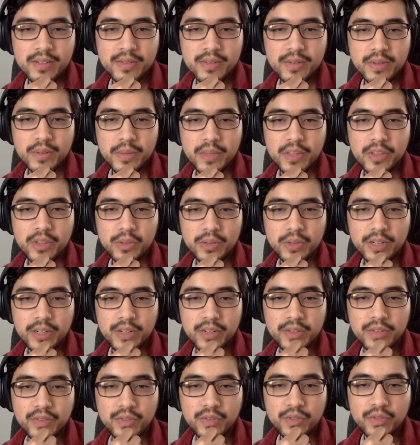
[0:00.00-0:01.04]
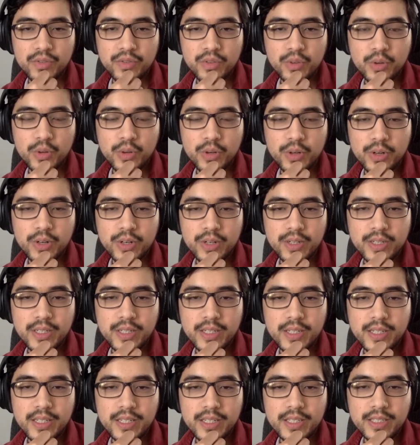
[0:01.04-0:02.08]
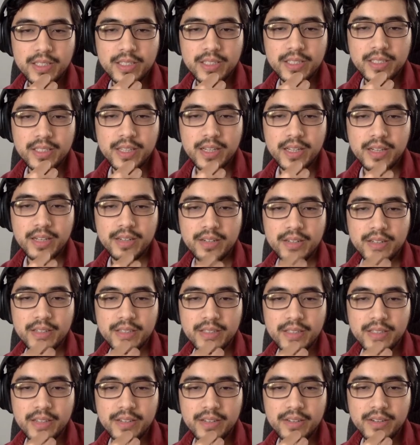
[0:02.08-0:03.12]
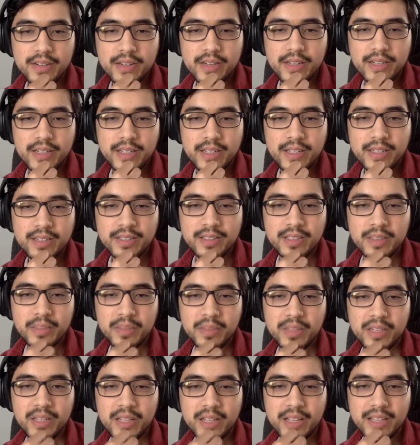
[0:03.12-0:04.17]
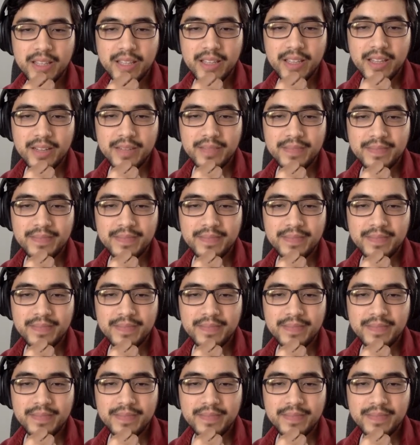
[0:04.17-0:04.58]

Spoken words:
maybe 3 or 4 years. Is that right? Something like that.